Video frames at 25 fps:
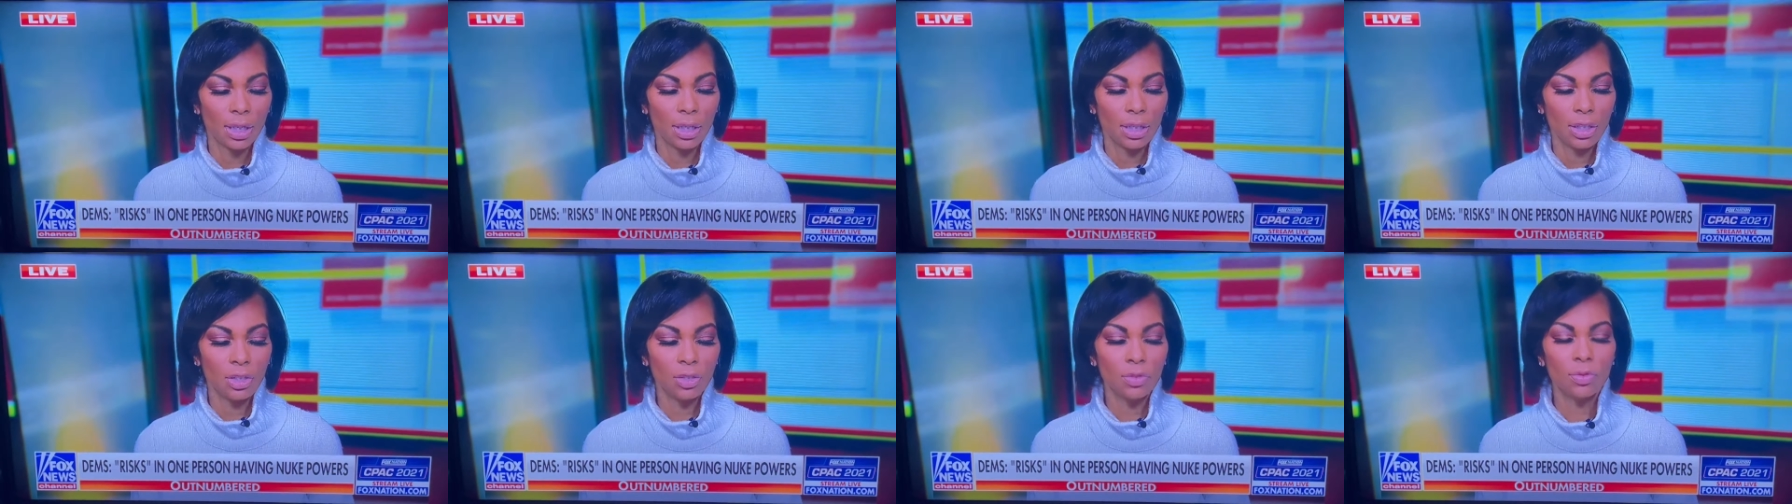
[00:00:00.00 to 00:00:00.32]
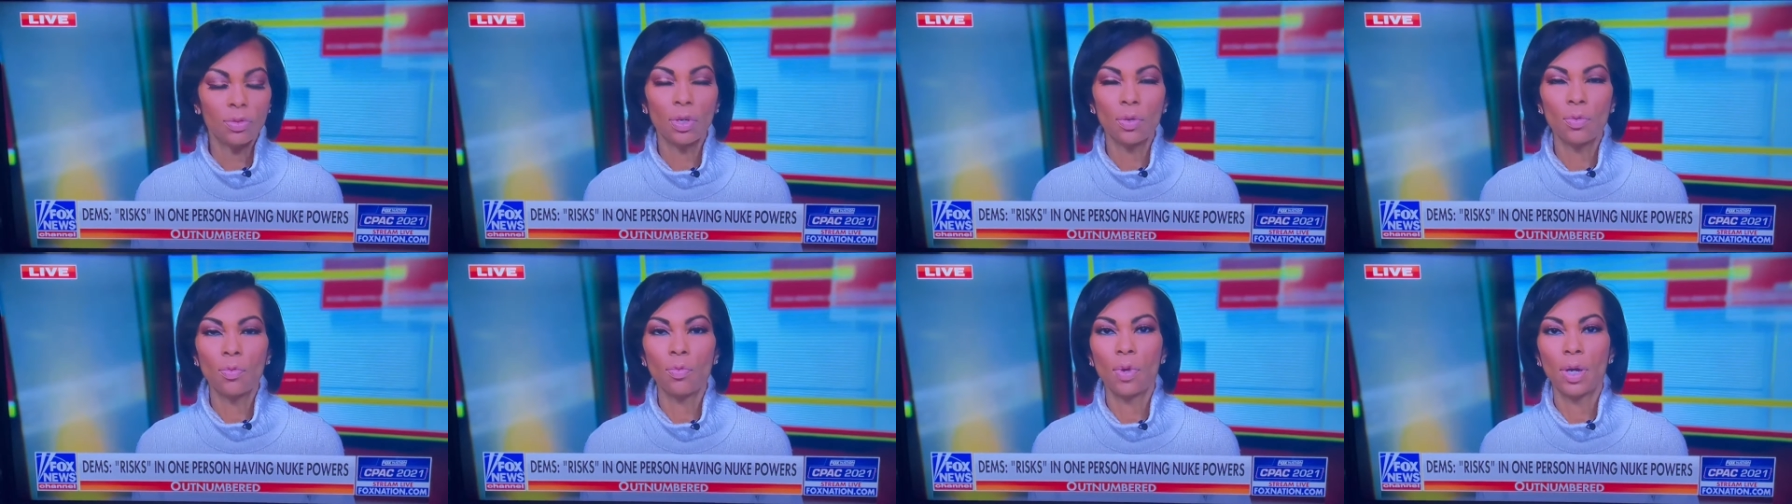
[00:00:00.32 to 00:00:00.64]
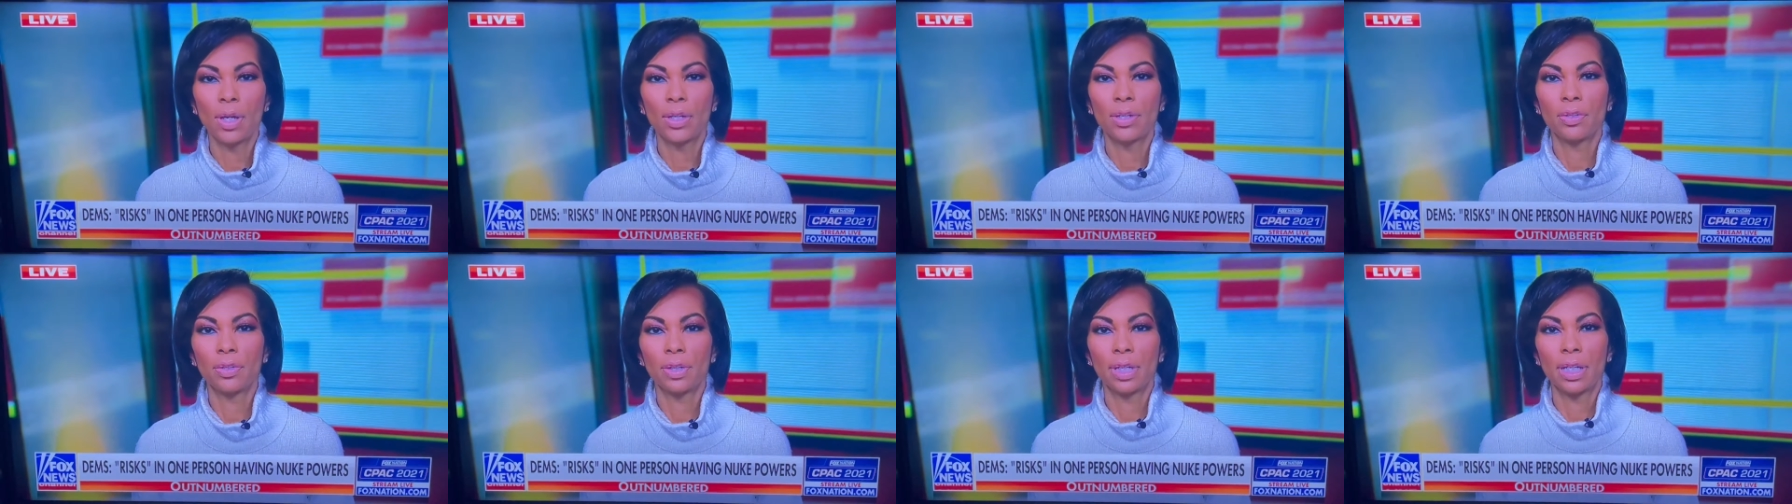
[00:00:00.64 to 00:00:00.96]
you don't
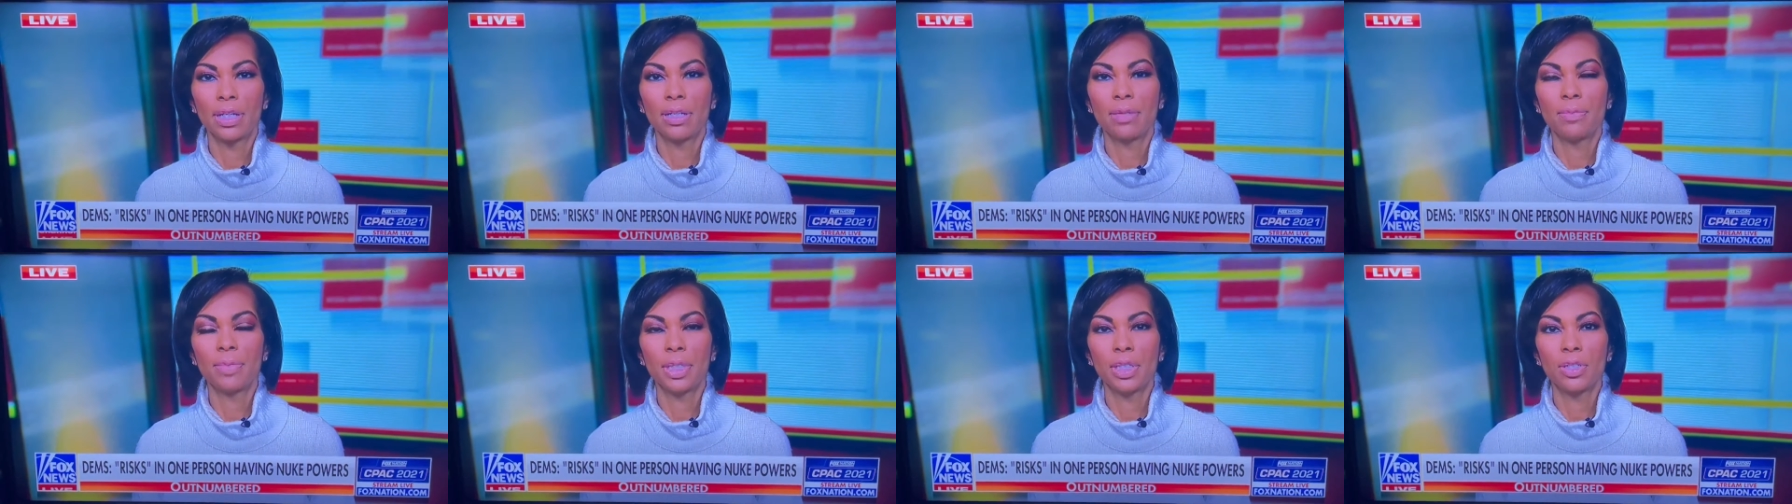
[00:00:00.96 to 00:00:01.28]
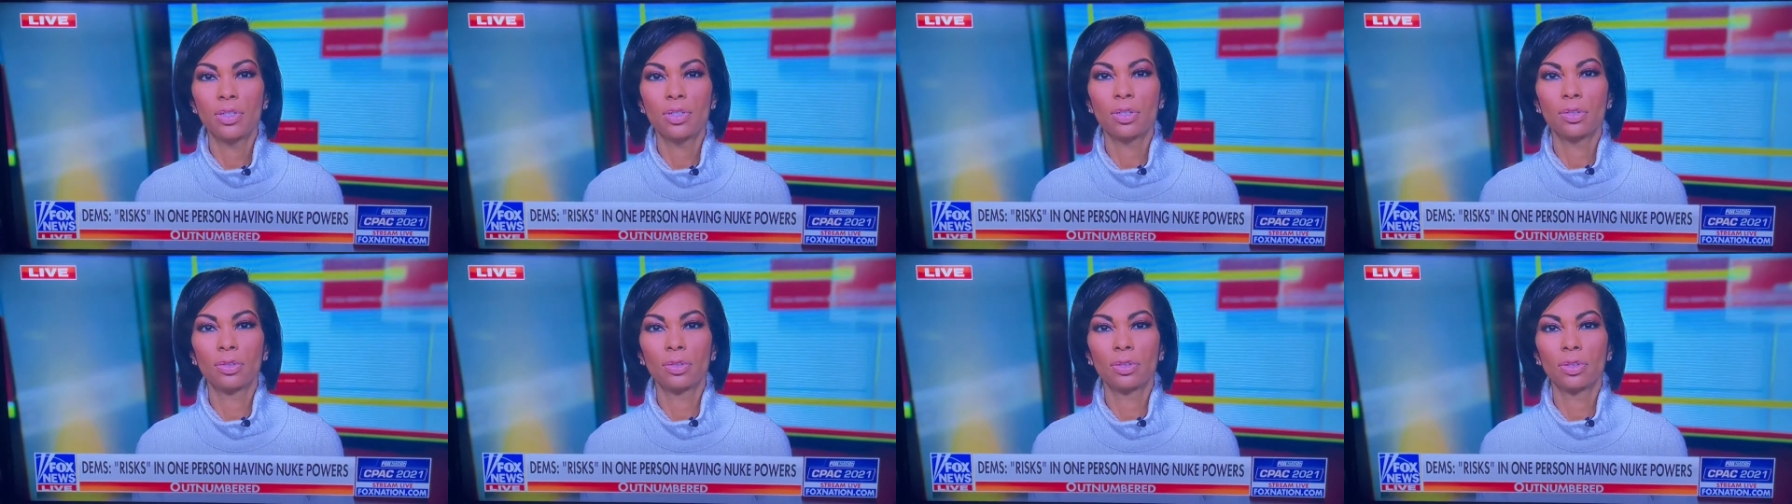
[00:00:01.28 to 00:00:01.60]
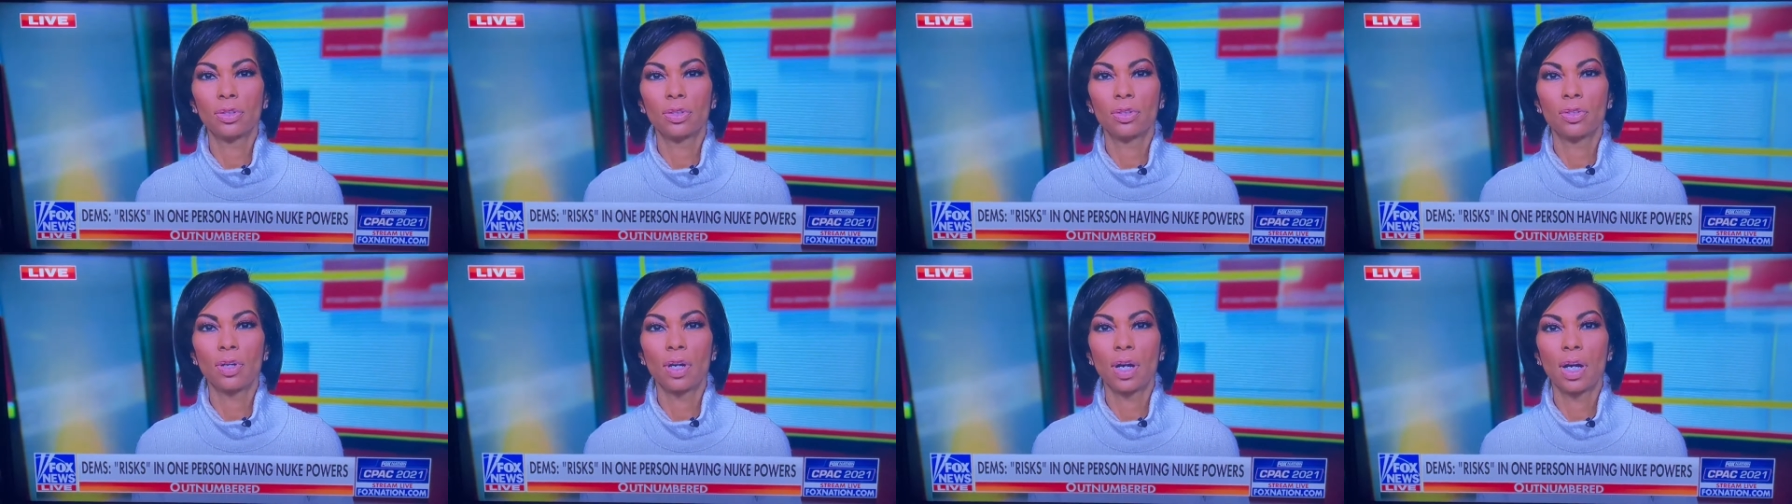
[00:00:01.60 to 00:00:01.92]
want your enemies to
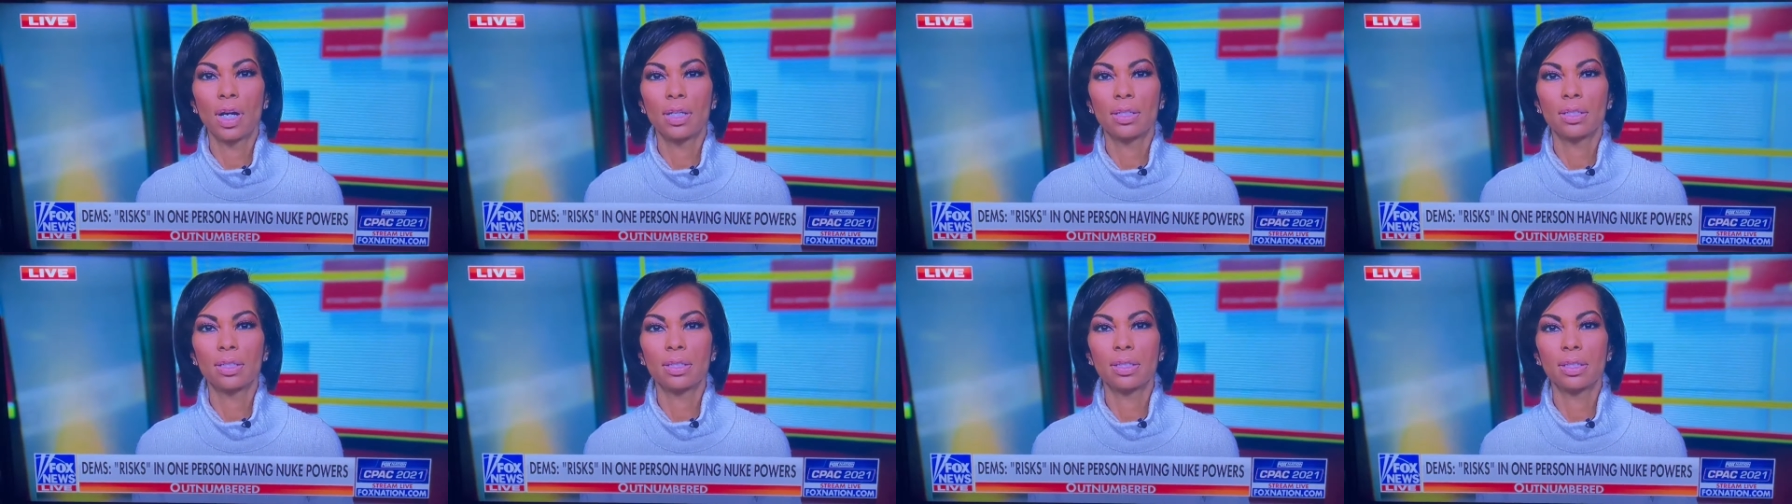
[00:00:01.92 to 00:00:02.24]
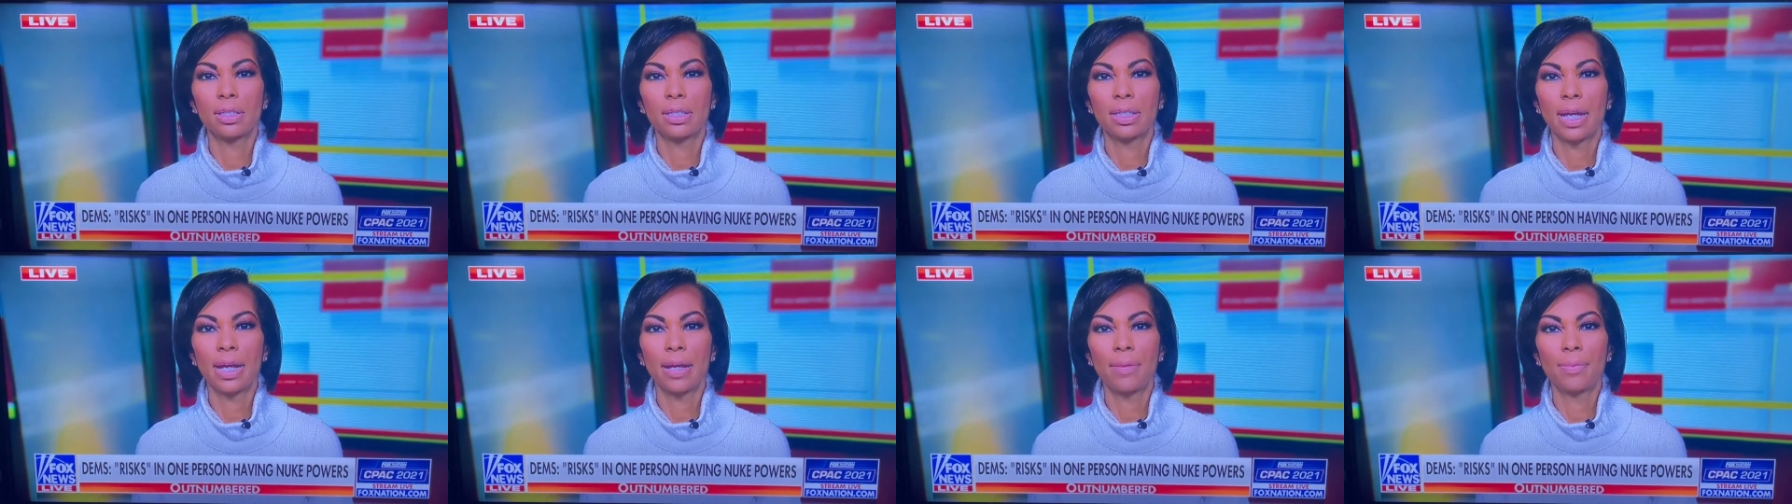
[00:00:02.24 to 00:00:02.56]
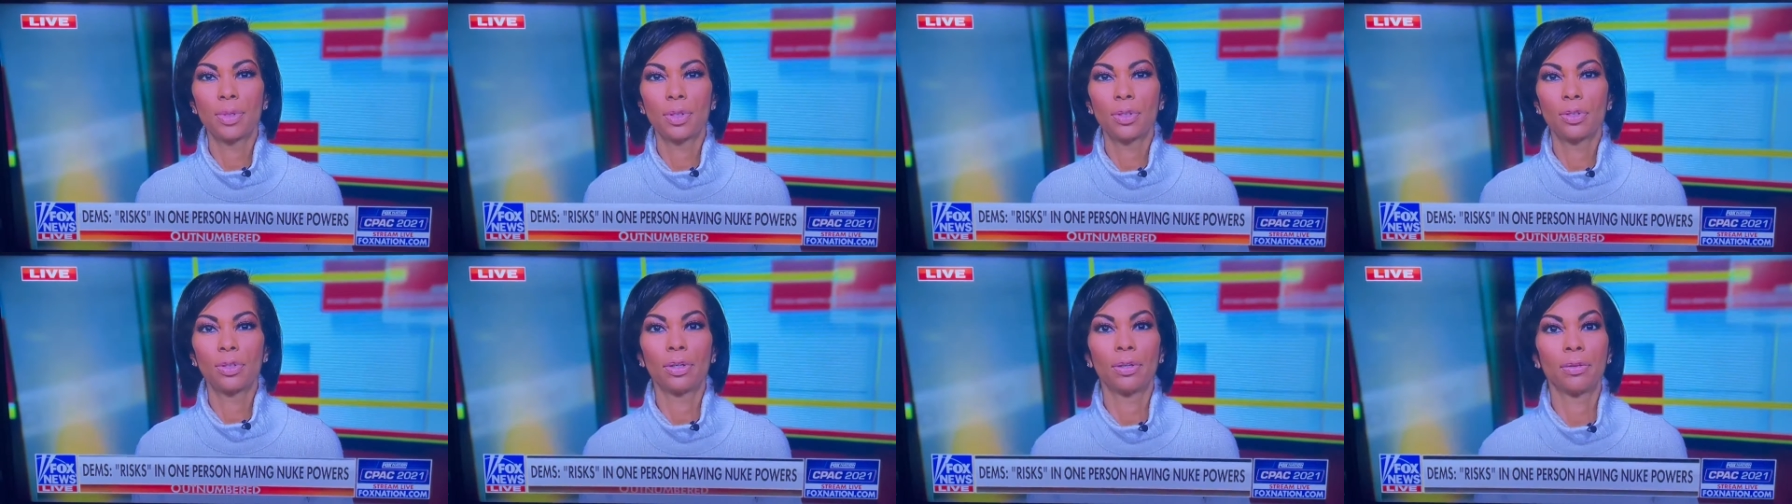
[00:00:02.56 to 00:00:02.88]
look across the
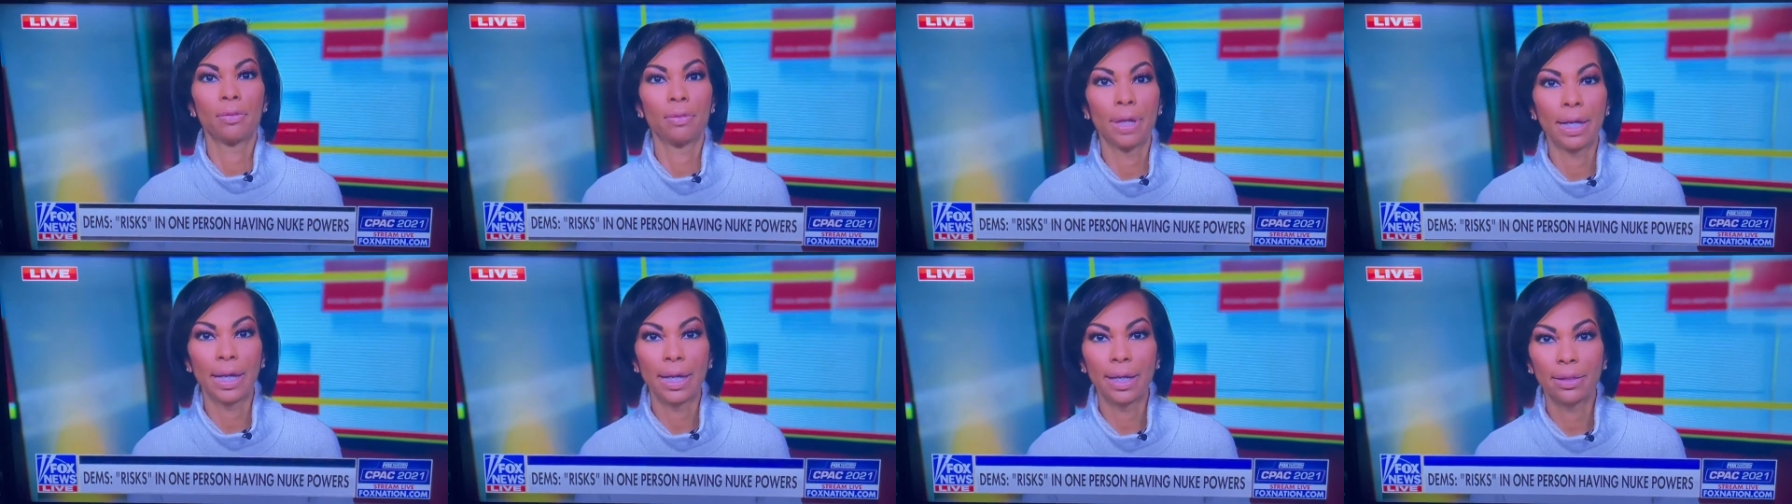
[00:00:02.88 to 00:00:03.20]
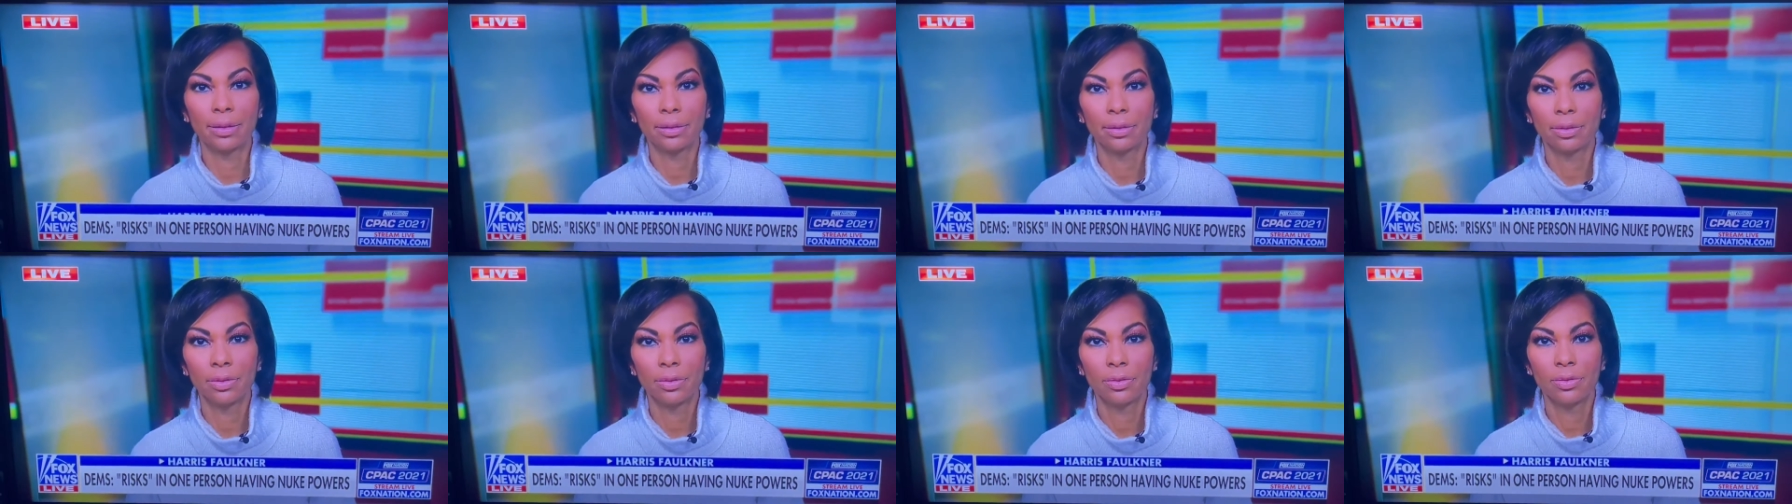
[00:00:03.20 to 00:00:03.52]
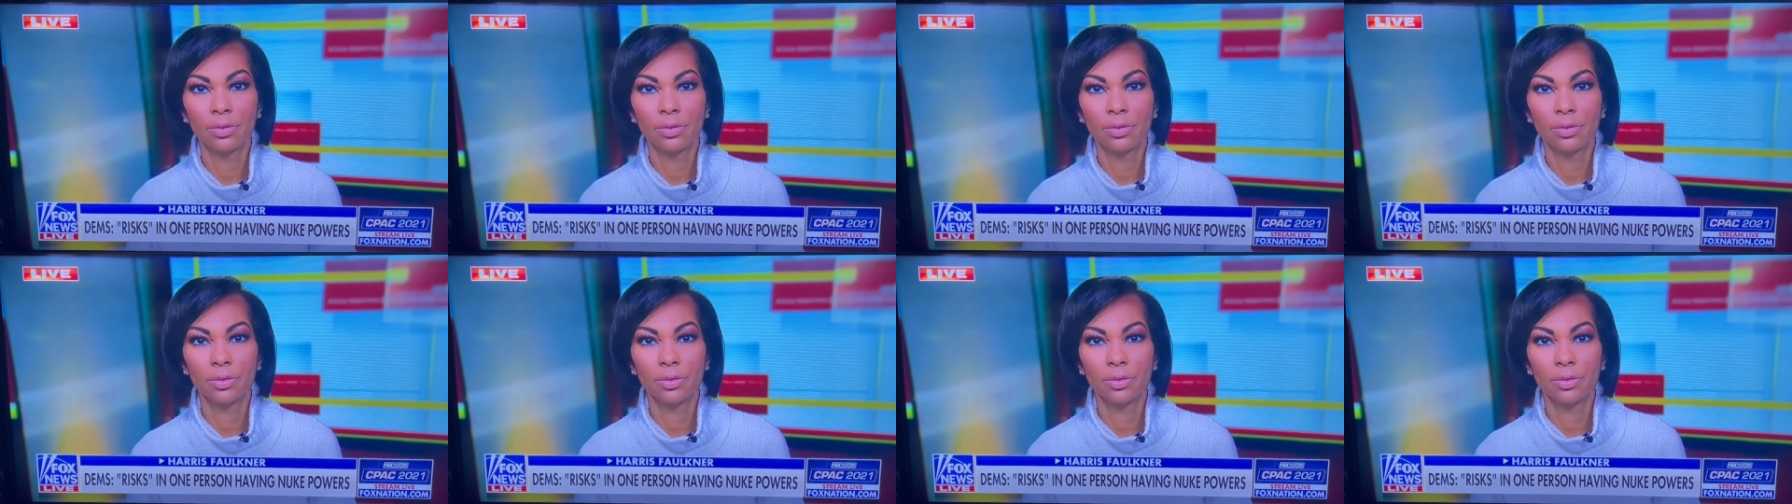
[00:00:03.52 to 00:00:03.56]
table, Iran,